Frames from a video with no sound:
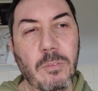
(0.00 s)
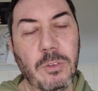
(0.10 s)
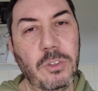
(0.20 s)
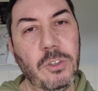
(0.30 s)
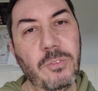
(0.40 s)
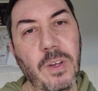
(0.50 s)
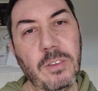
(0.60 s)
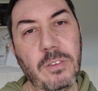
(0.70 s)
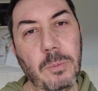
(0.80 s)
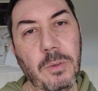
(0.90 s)
reduced
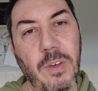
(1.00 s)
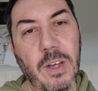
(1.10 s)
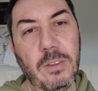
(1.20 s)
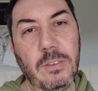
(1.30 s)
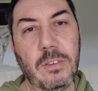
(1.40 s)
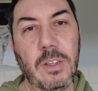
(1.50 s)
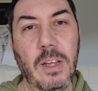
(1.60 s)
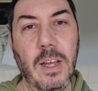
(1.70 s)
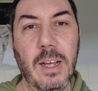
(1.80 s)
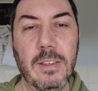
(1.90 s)
veg that we found
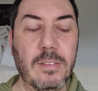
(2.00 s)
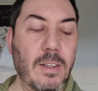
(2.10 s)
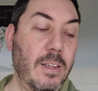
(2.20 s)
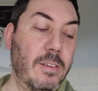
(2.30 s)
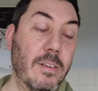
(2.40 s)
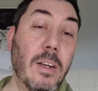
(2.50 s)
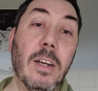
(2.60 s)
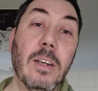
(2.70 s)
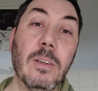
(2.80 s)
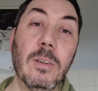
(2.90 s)
at Asda last
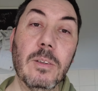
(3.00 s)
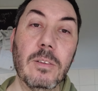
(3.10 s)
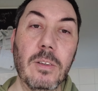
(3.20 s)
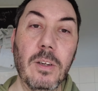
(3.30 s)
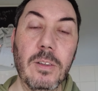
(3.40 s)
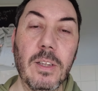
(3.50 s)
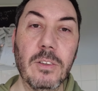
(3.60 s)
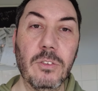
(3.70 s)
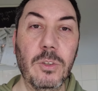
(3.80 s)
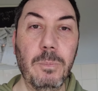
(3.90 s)
night. So
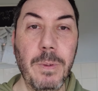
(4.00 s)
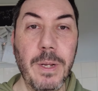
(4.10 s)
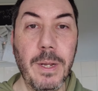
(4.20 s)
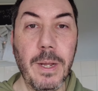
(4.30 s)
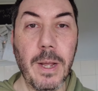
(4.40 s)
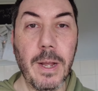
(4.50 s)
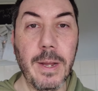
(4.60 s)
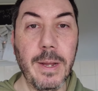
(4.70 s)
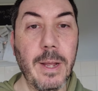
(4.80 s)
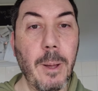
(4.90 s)
that should be
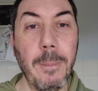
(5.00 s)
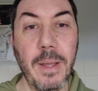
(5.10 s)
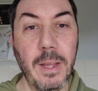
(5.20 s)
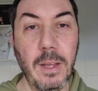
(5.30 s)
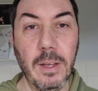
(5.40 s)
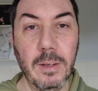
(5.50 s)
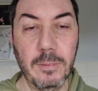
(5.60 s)
yummy.